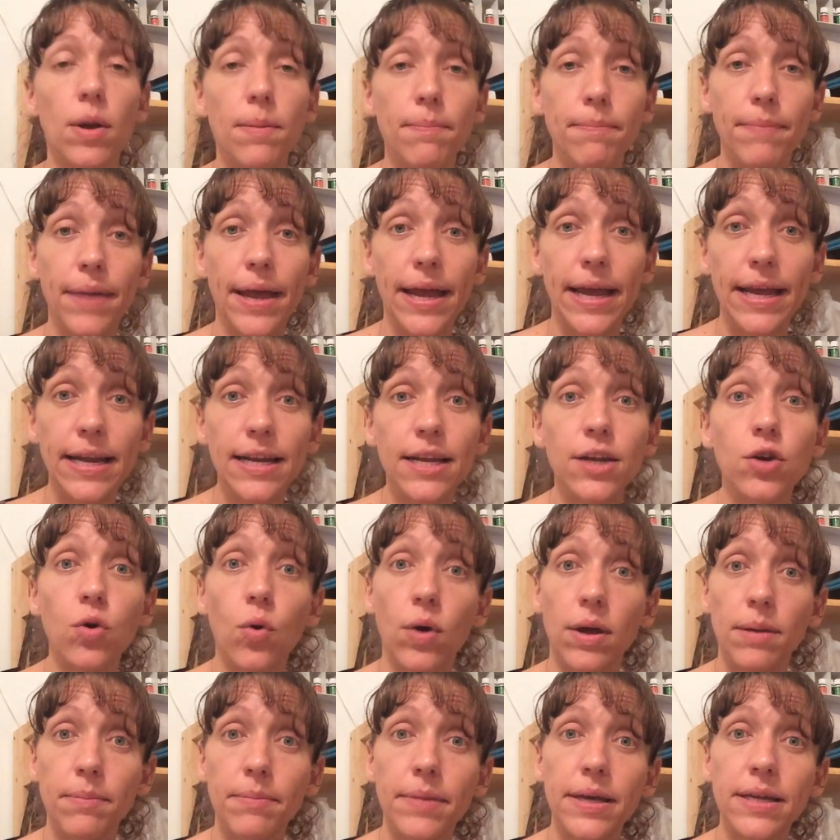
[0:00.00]
I made an
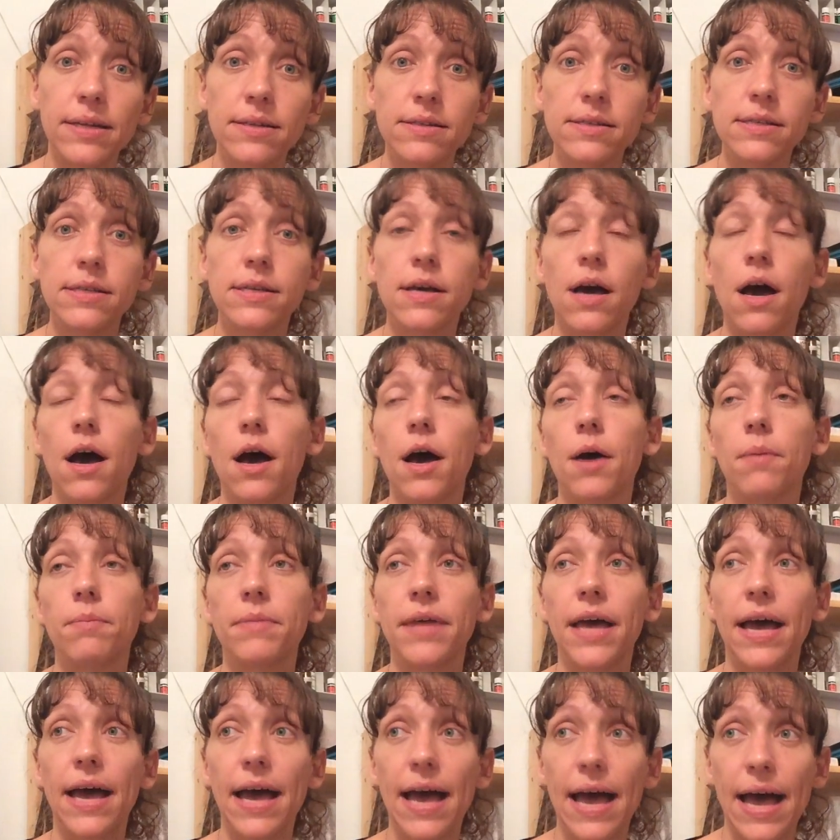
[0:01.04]
ointment
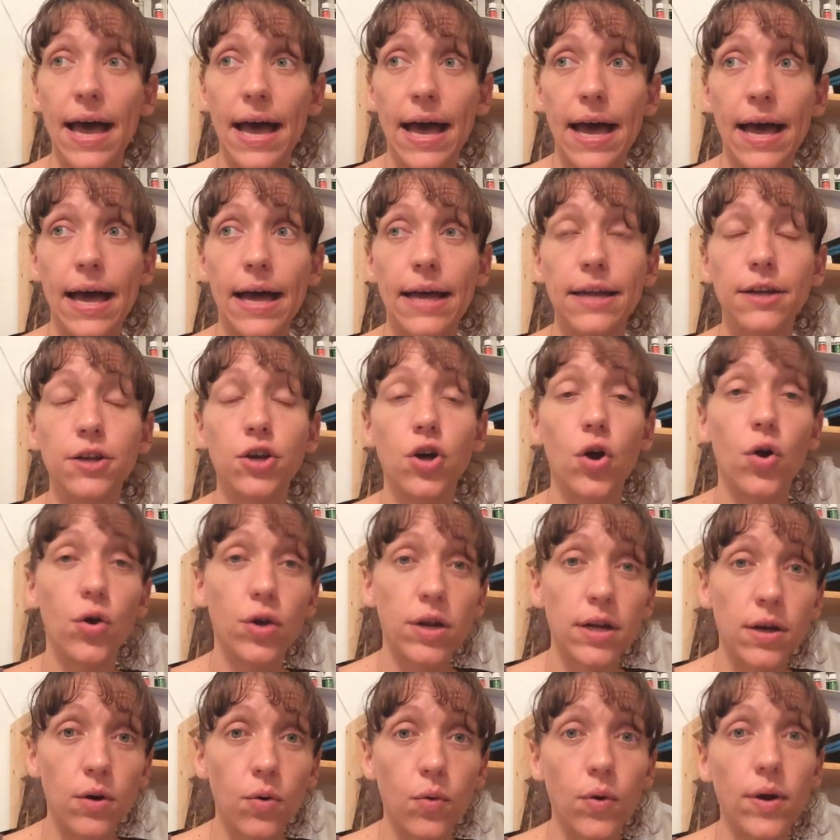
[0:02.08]
that had
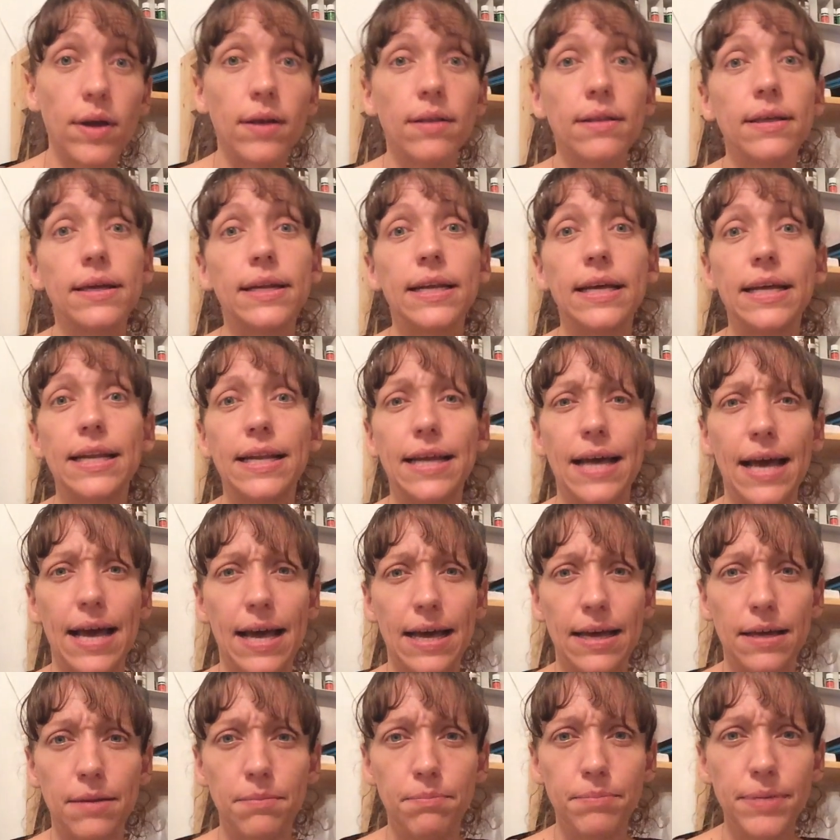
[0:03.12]
coconut oil in it. It
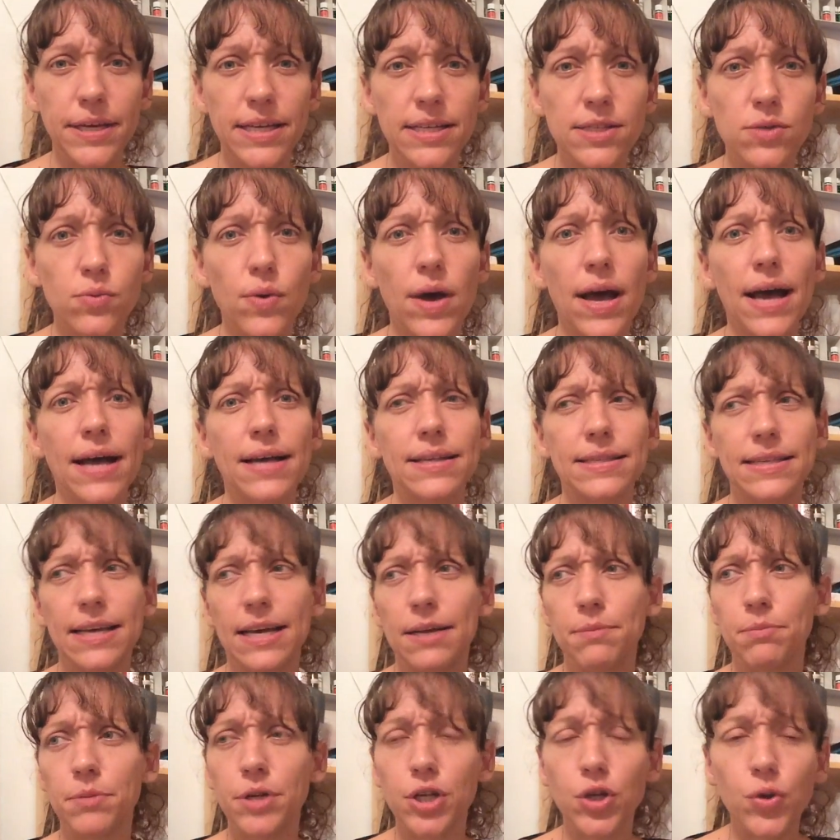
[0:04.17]
had beeswax, it
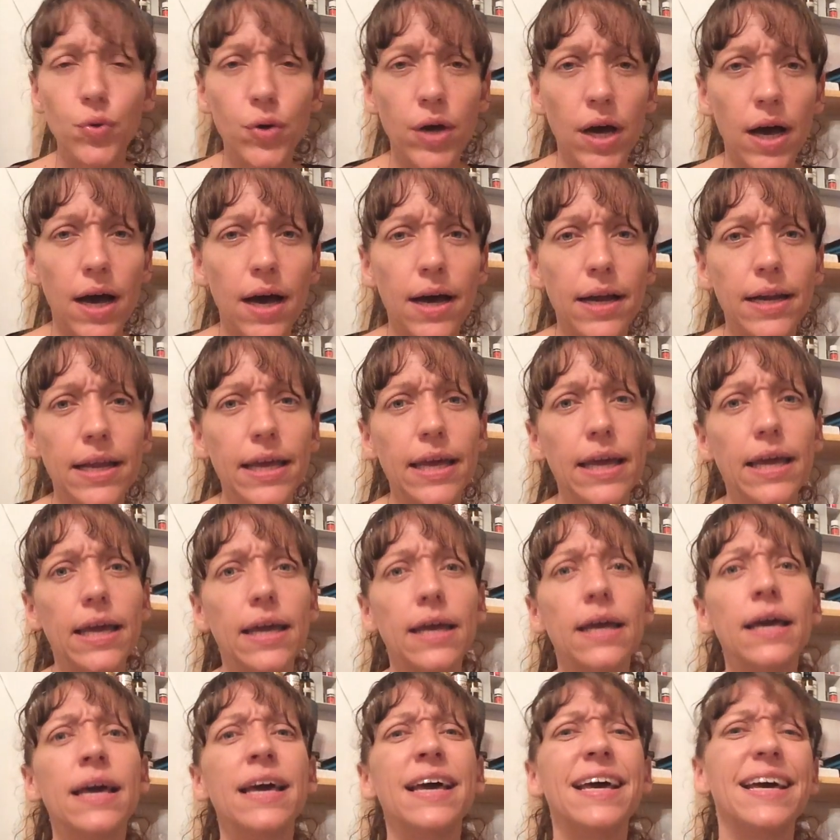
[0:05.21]
had manuka
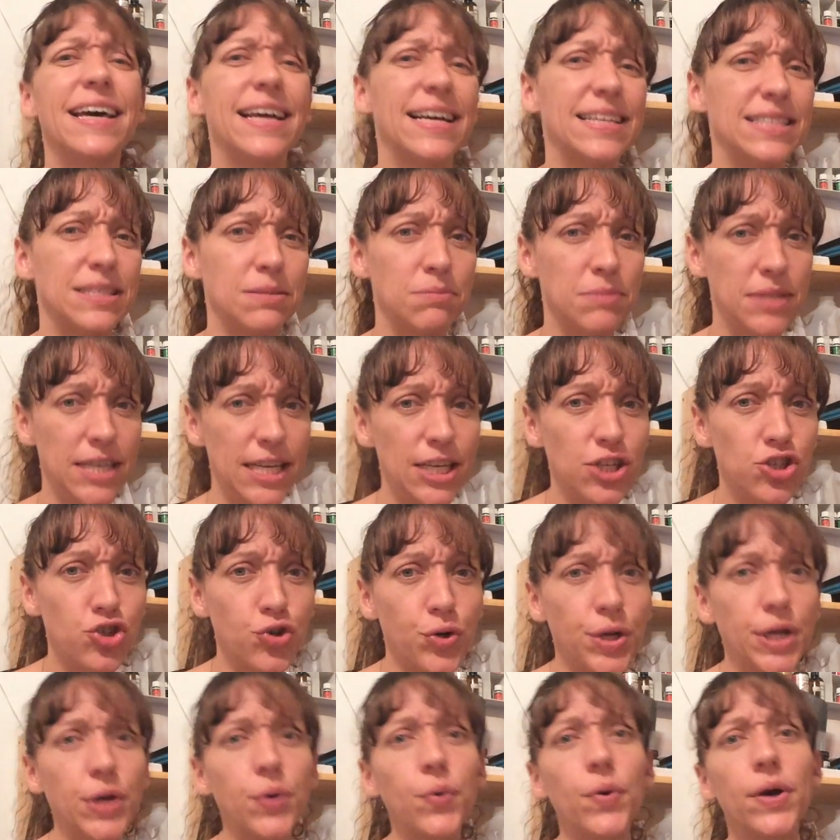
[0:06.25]
honey, it had some tea
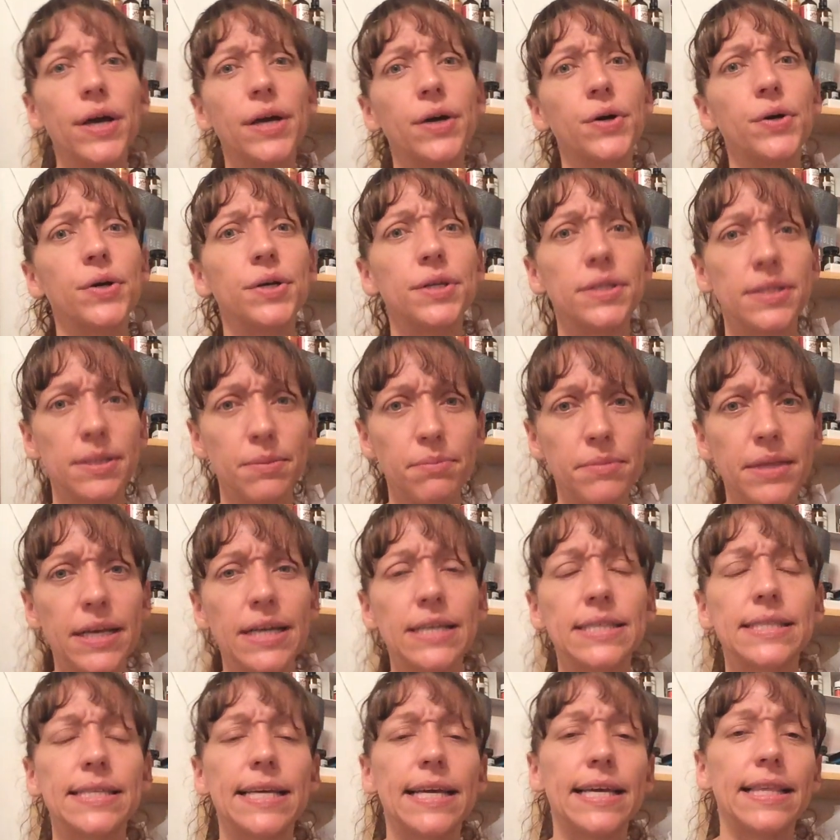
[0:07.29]
tree oil, some
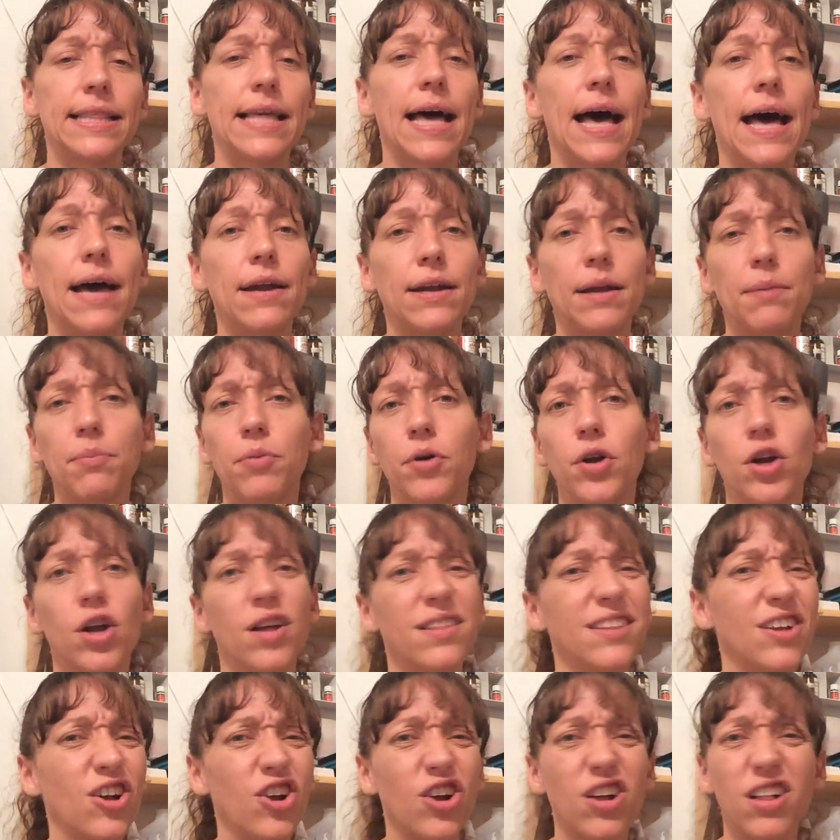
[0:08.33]
things like that. And I put it
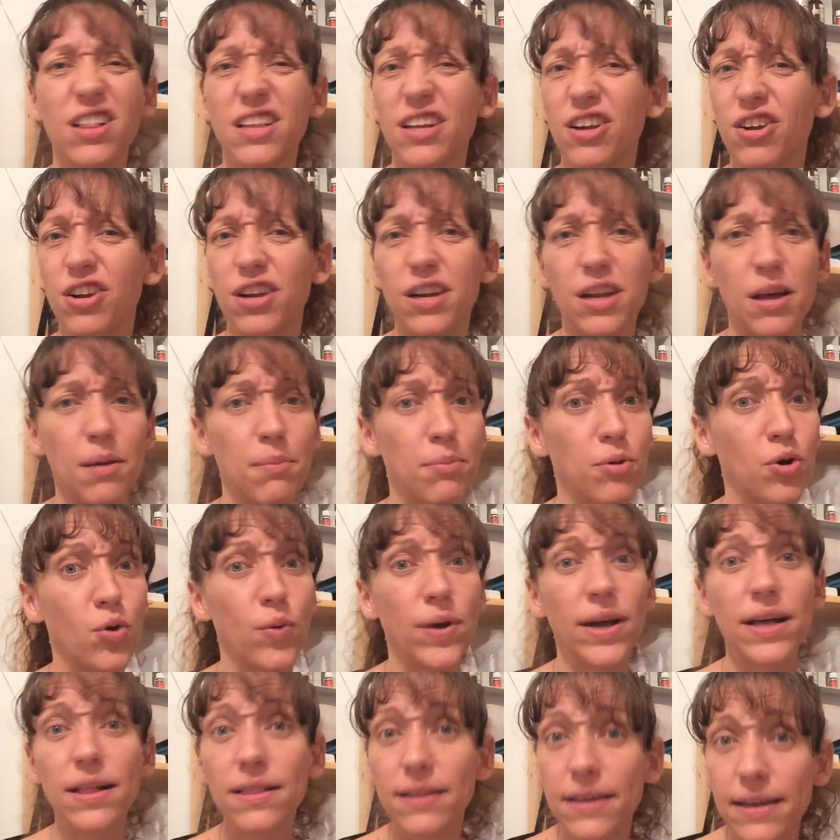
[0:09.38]
on there. It cleared it up
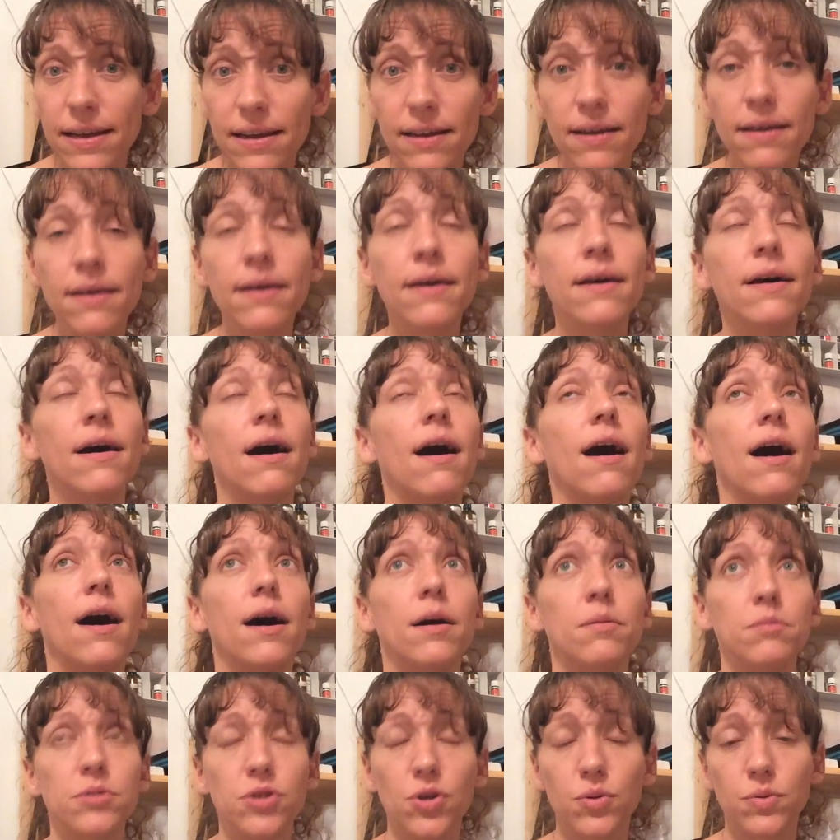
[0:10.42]
quickly.
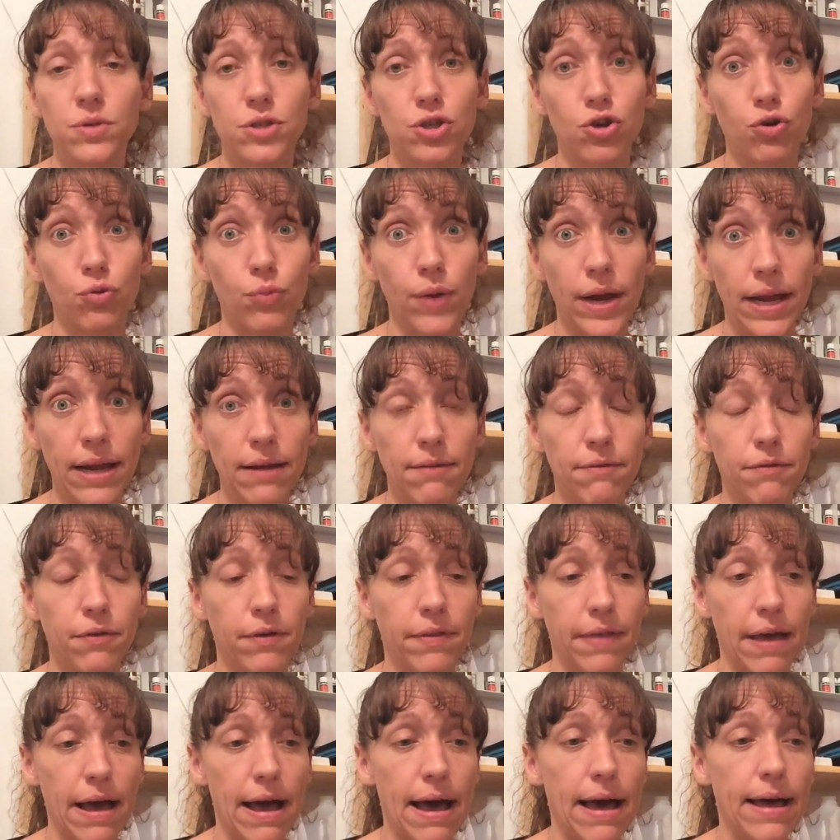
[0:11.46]
So it was great for
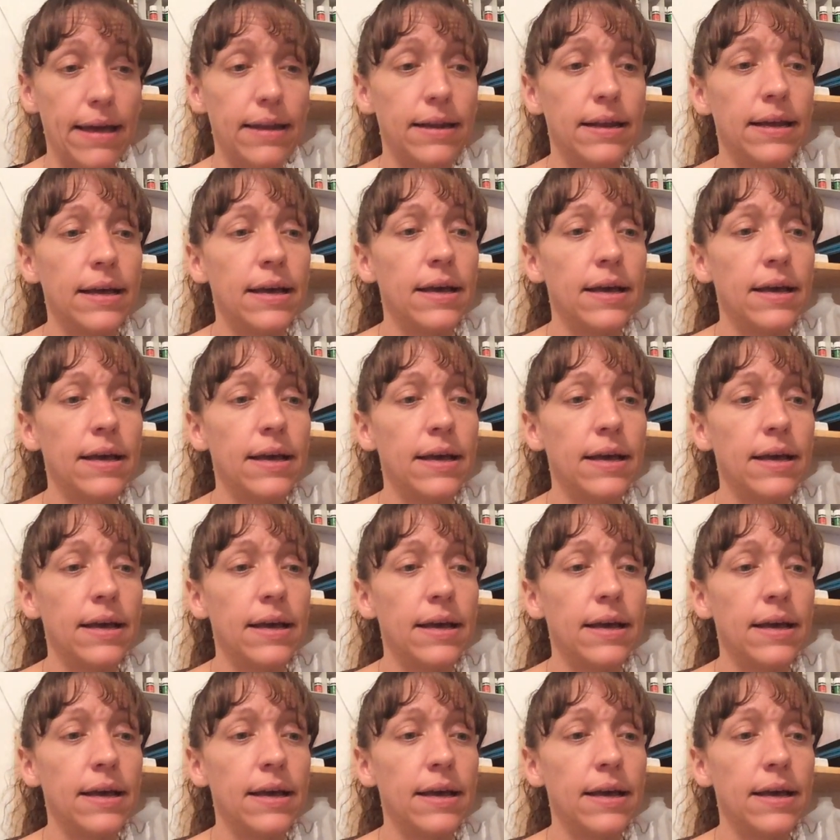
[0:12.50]
that.